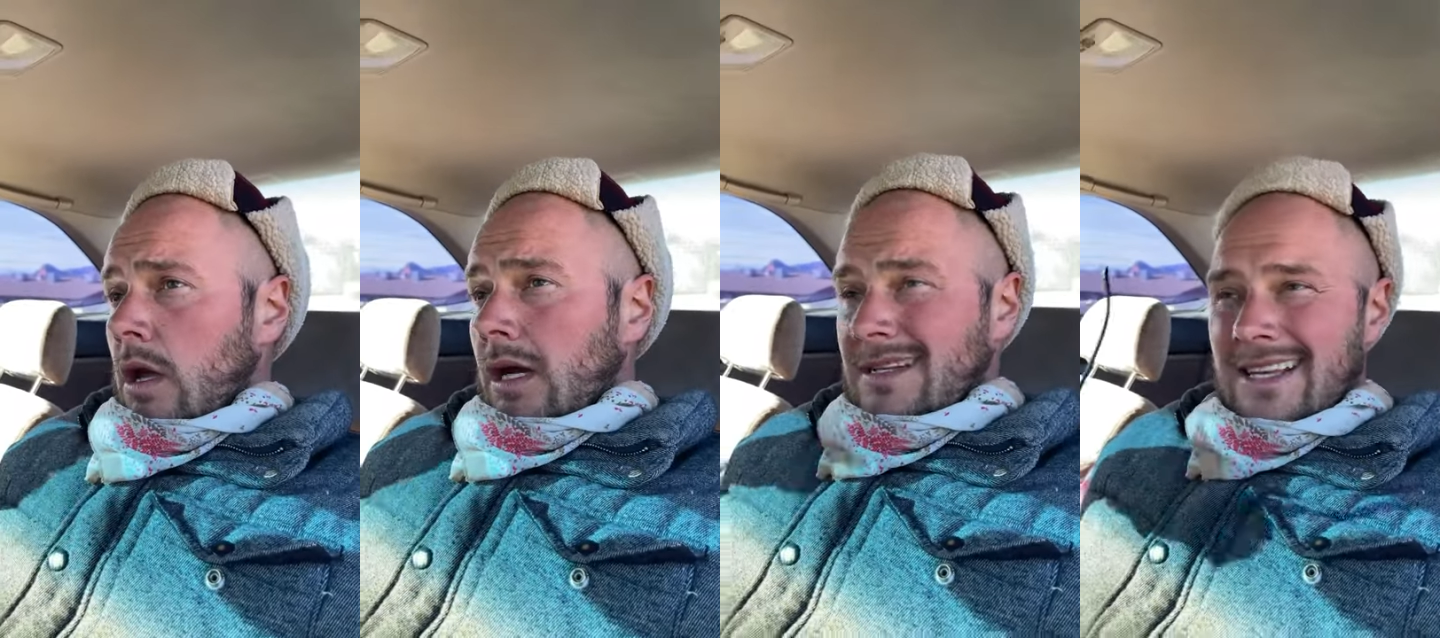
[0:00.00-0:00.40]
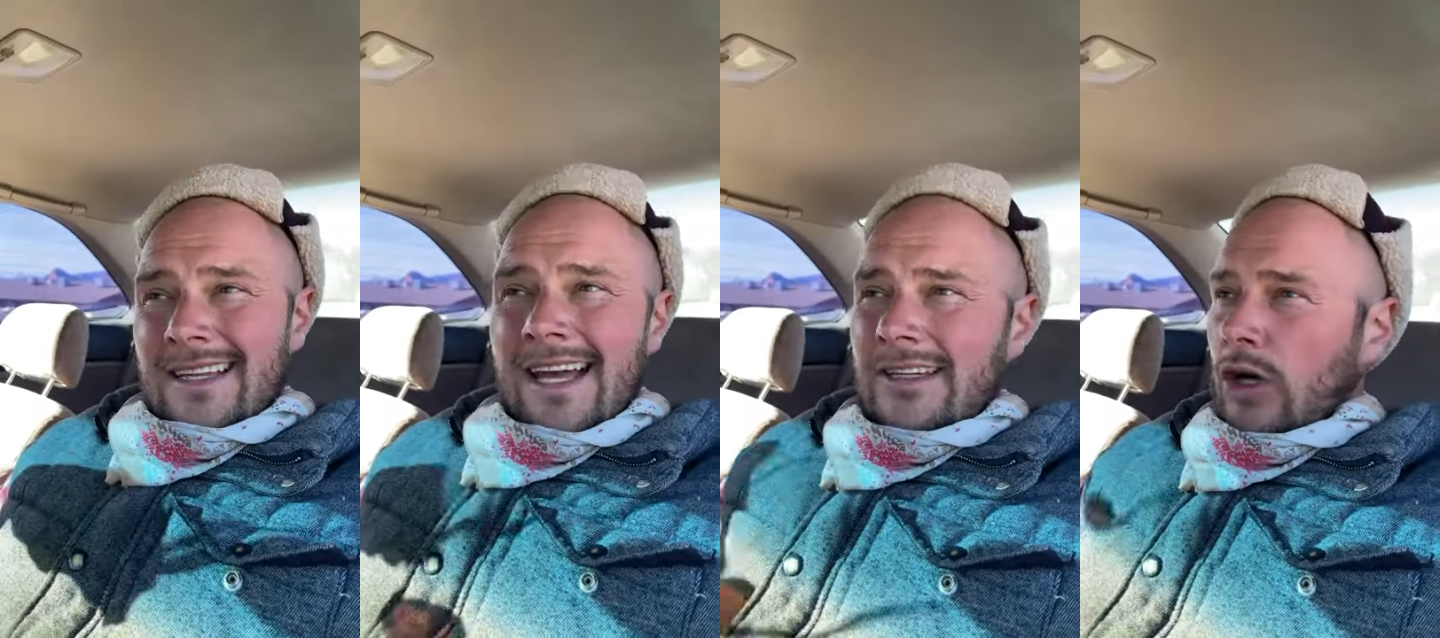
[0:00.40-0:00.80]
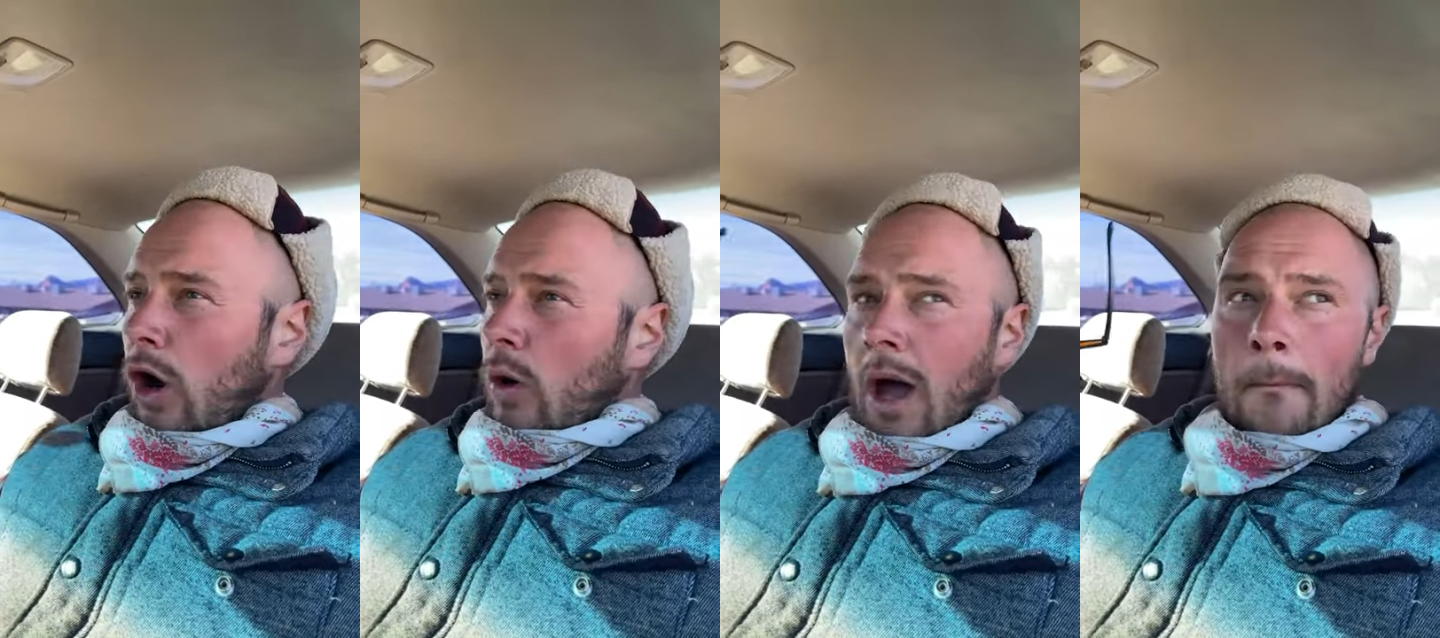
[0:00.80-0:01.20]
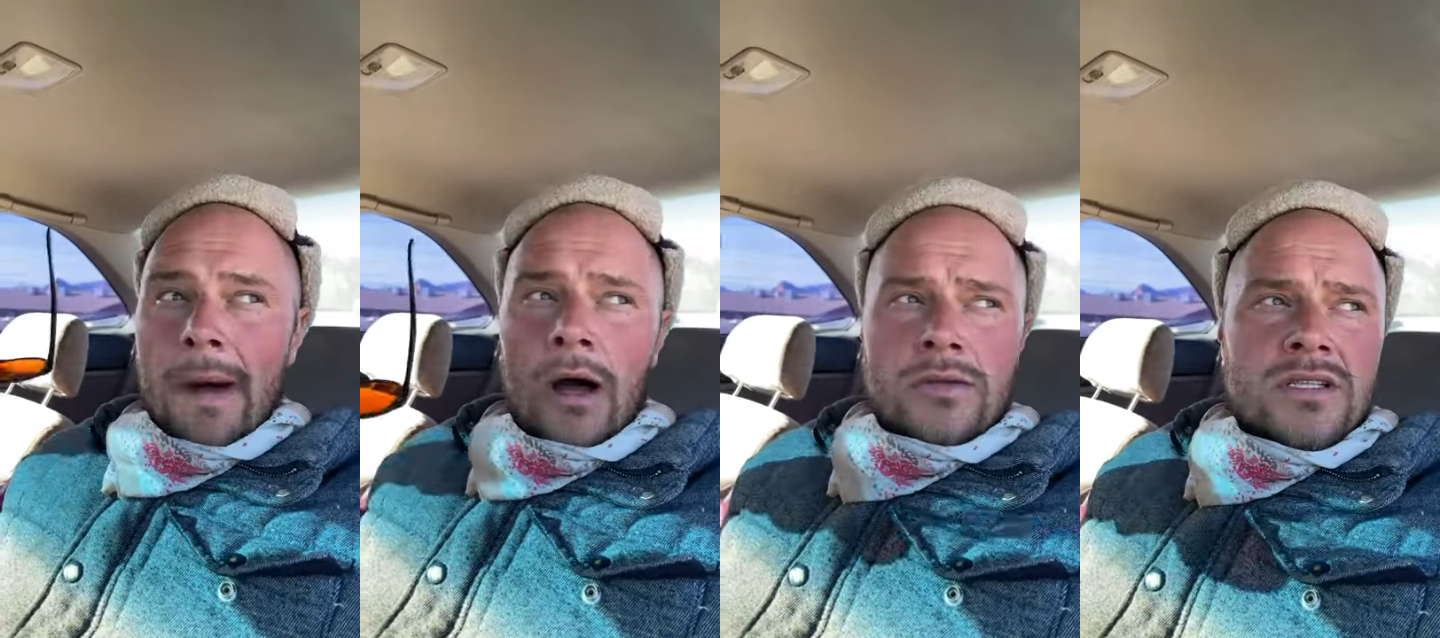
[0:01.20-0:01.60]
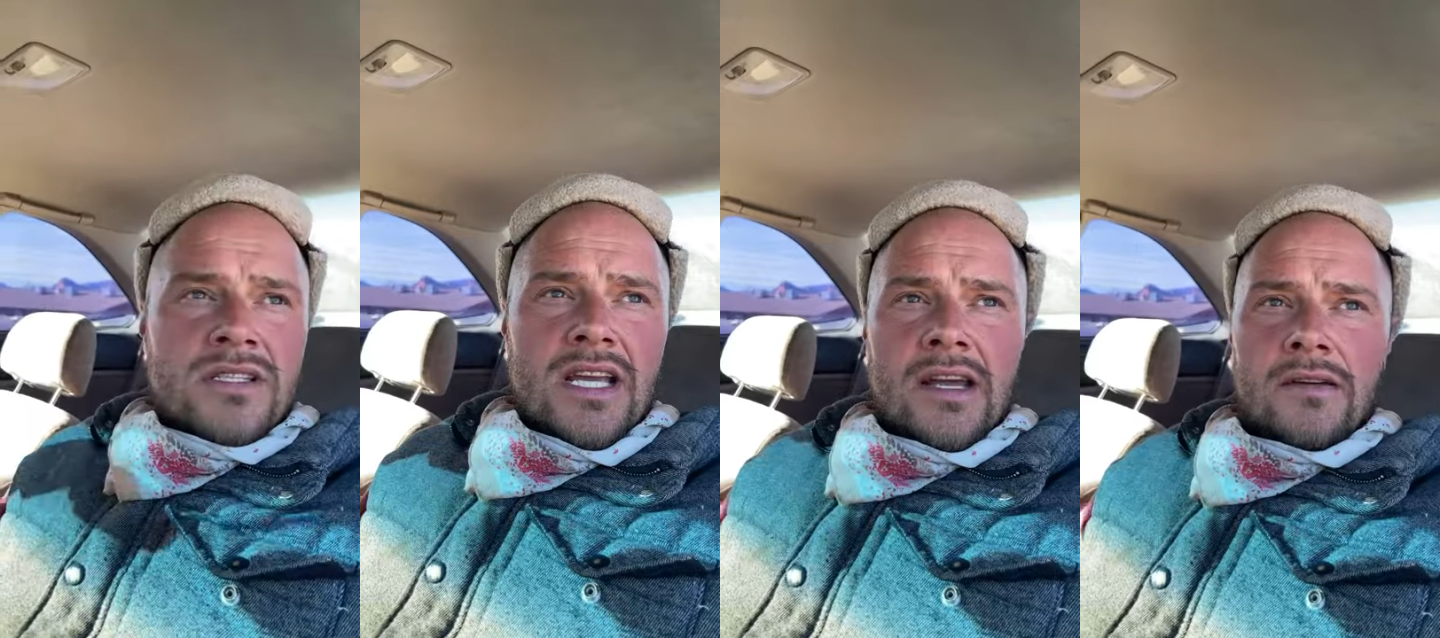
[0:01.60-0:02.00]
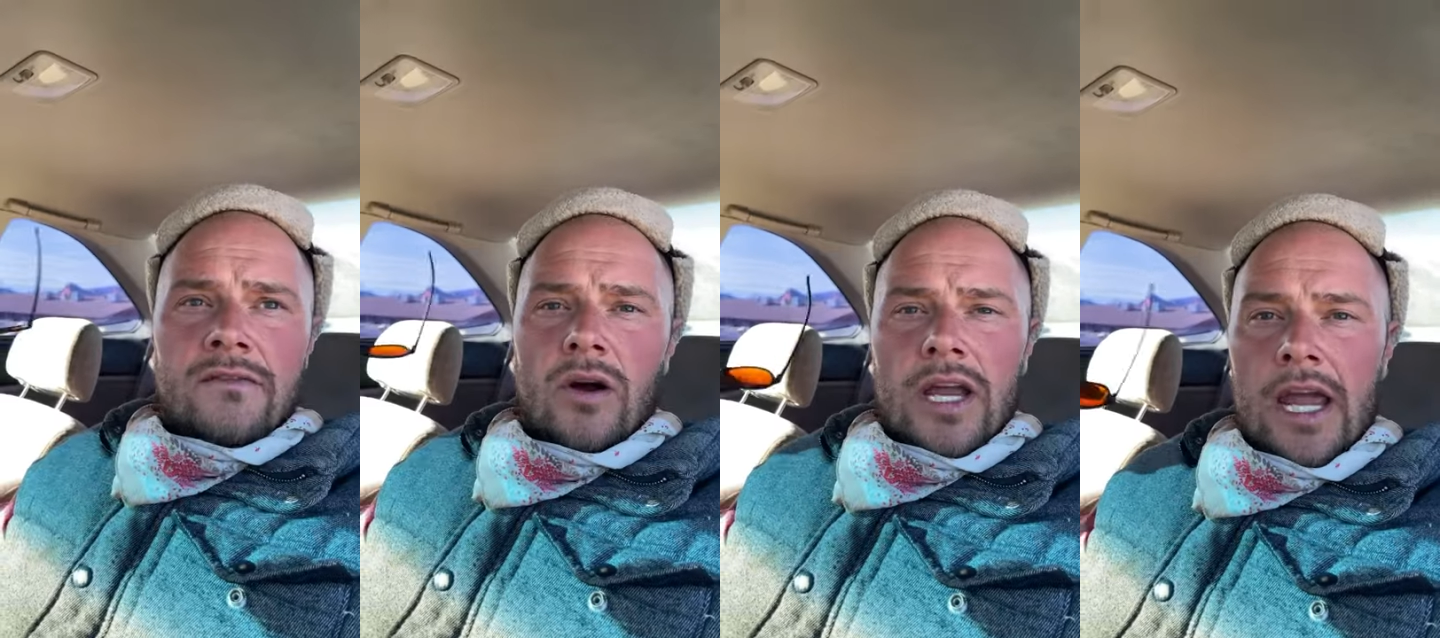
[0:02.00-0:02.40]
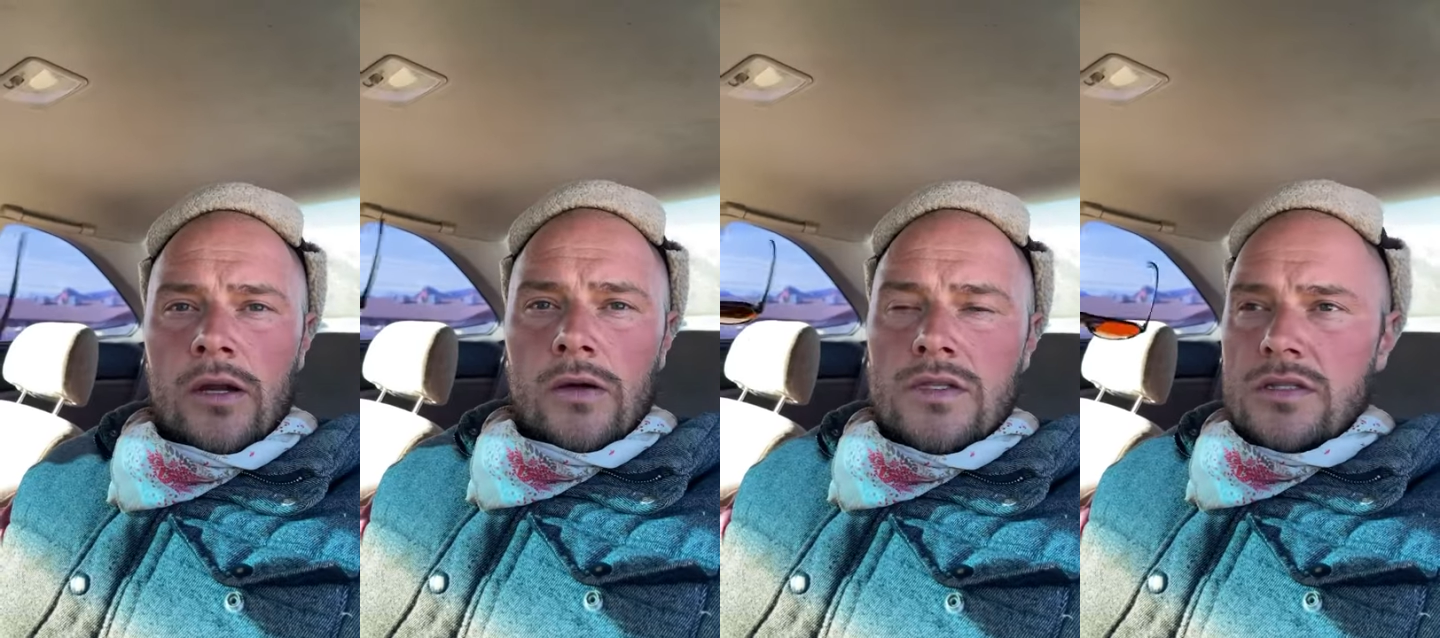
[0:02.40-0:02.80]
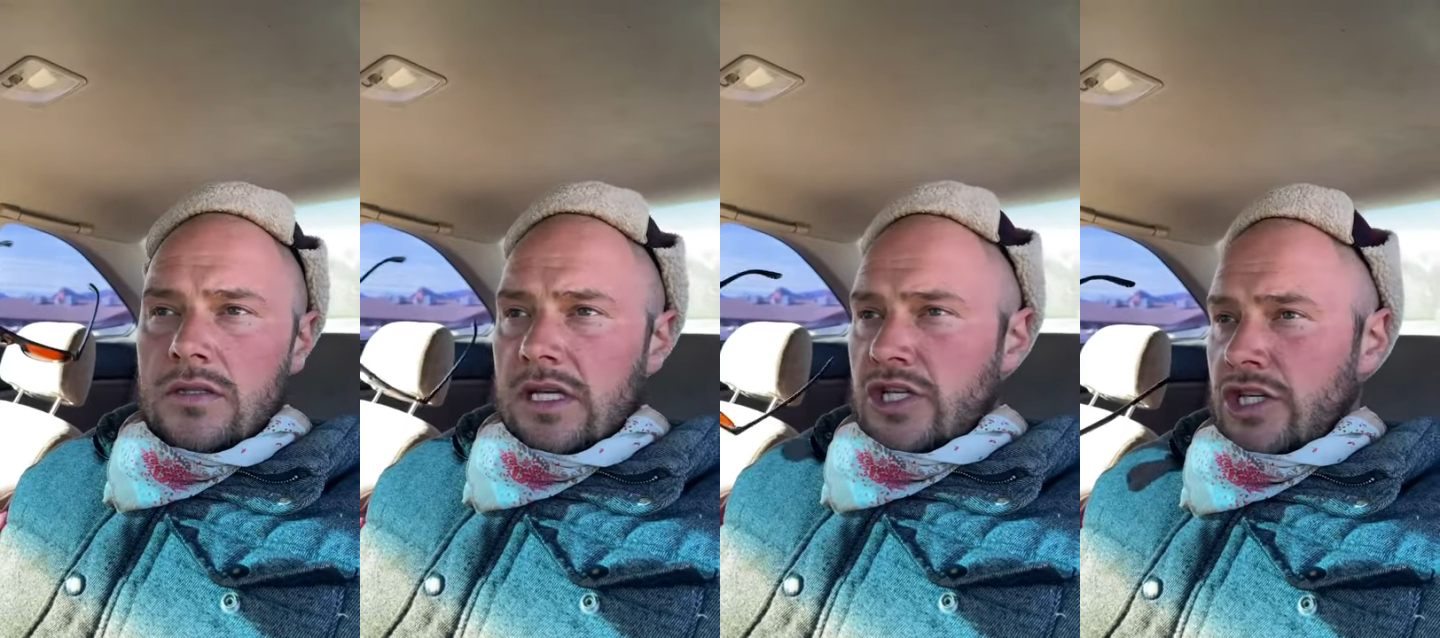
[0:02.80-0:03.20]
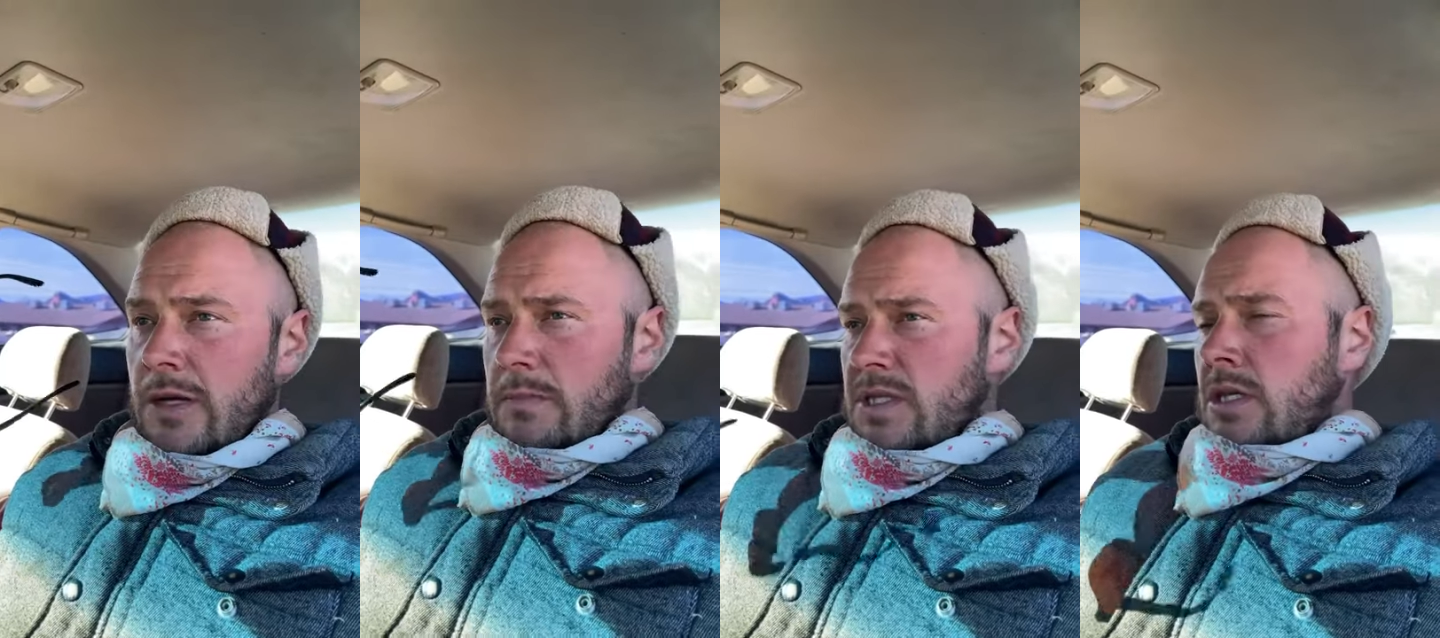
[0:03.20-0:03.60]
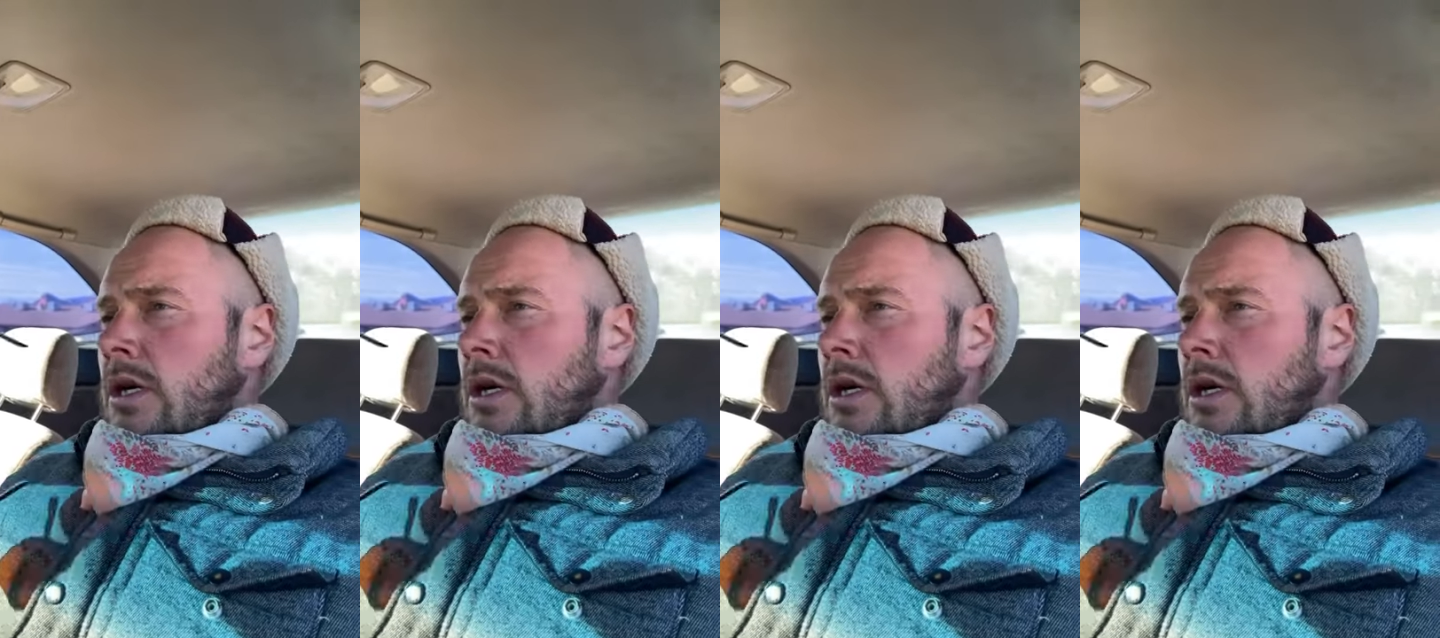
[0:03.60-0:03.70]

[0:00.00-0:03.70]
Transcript: because they like to go around mountains and volcanoes, these ships.